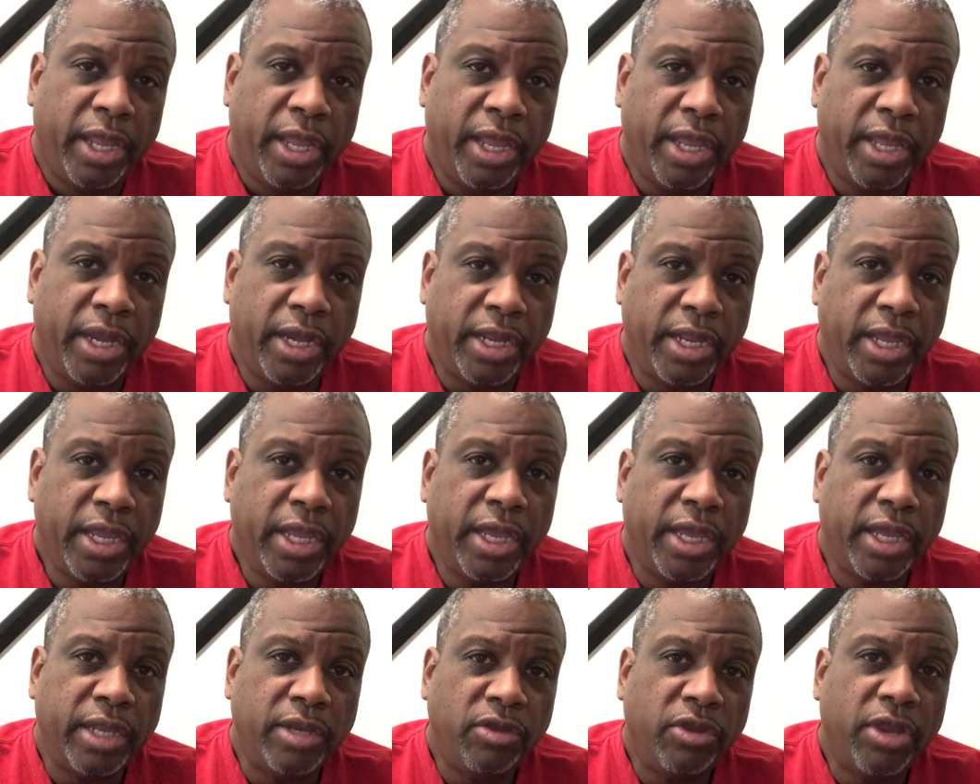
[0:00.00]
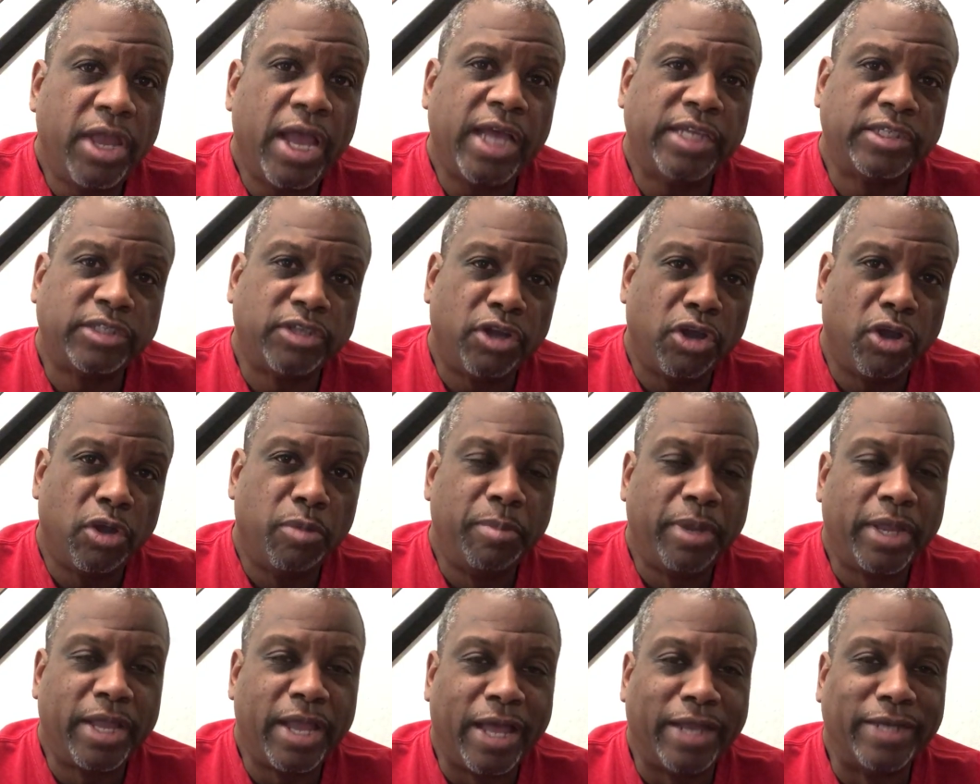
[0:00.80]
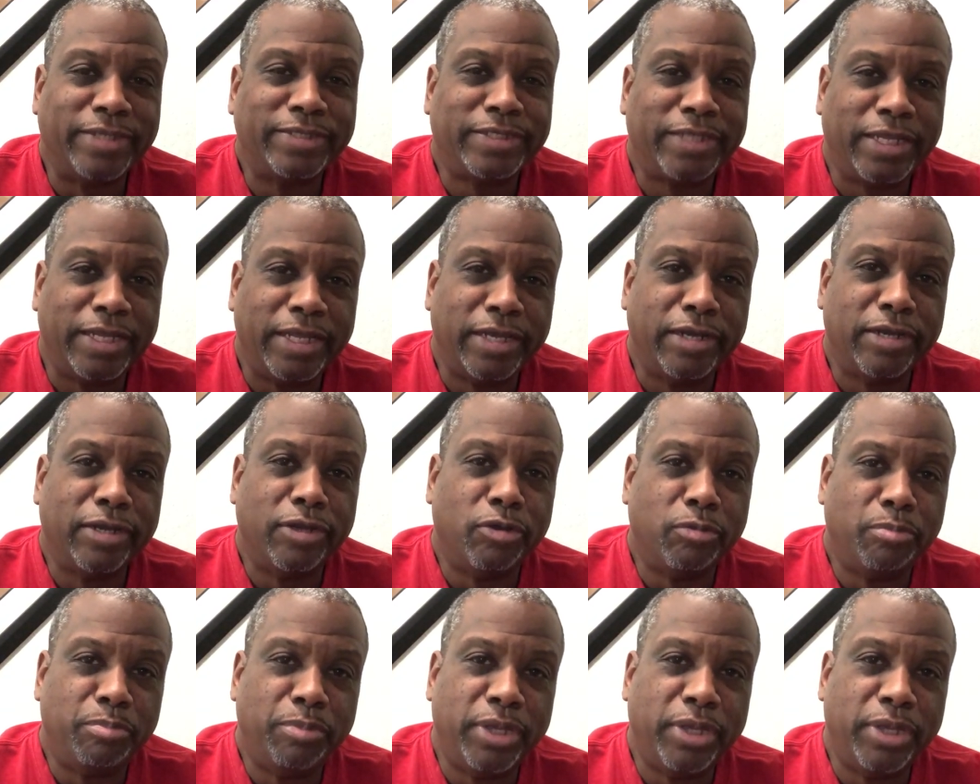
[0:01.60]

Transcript: and again, you guys have heard me kind of say it a little